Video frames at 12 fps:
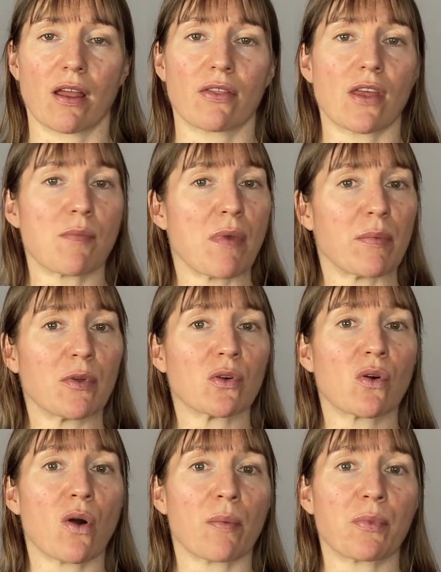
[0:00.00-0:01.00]
Then maybe you'll
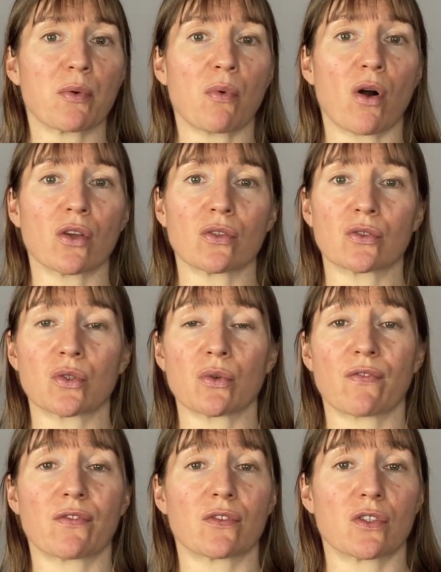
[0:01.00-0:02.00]
go up the wall. You'll do
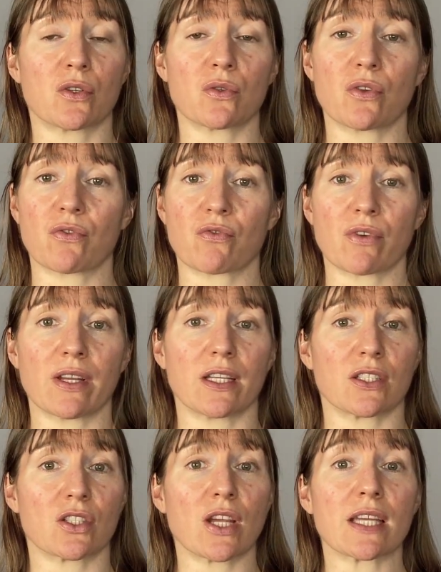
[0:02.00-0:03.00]
2 to
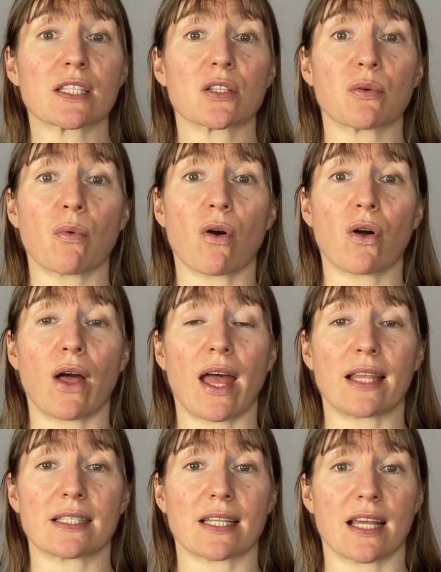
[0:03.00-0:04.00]
3 chest to wall
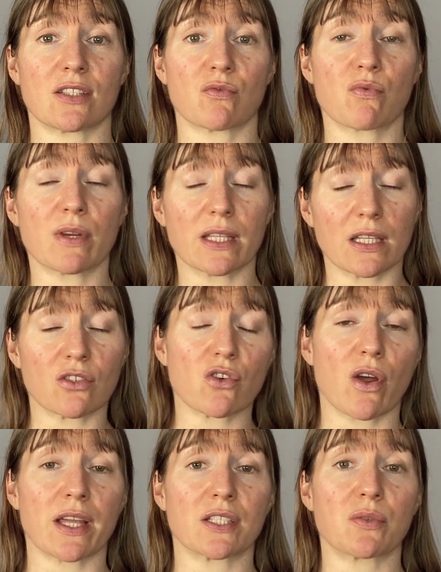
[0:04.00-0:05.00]
handstands, really
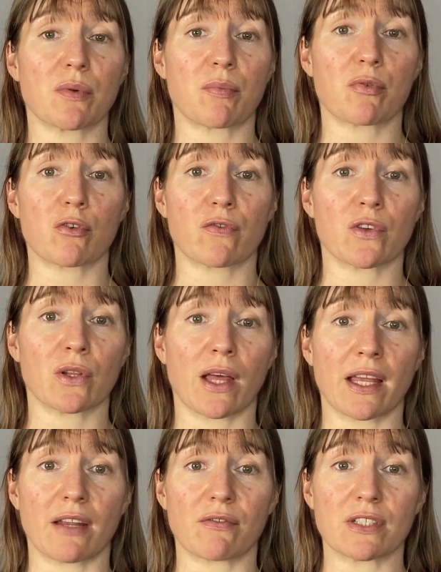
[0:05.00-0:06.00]
trying to improve your
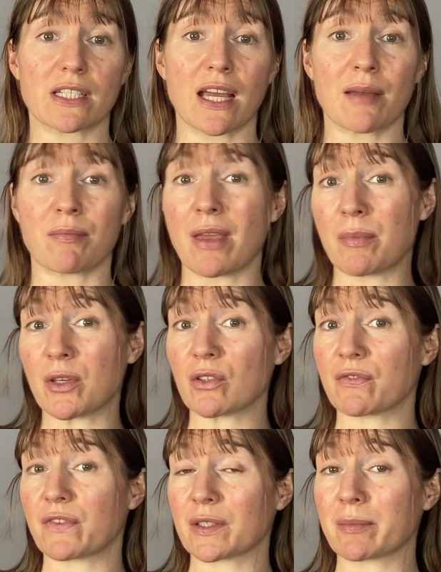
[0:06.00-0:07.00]
line every time. Maybe
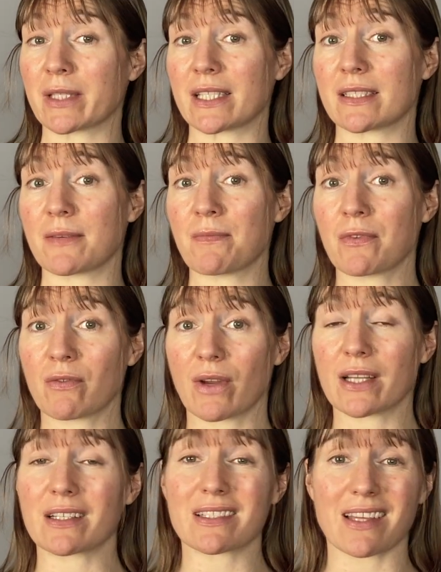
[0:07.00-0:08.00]
you'll film these,
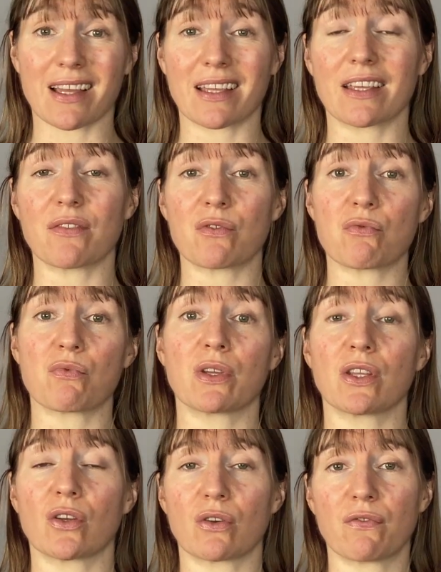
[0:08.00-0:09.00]
right? Because that can give you
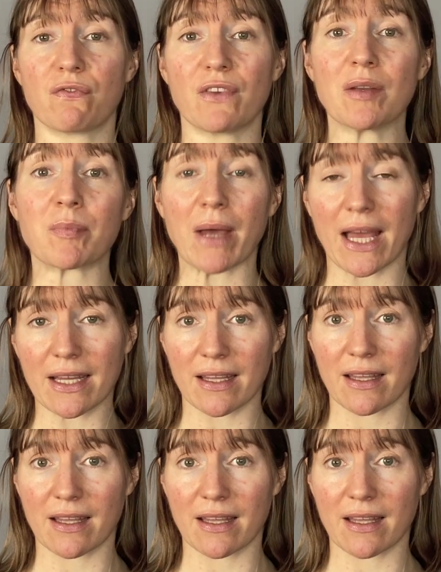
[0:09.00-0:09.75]
really good feedback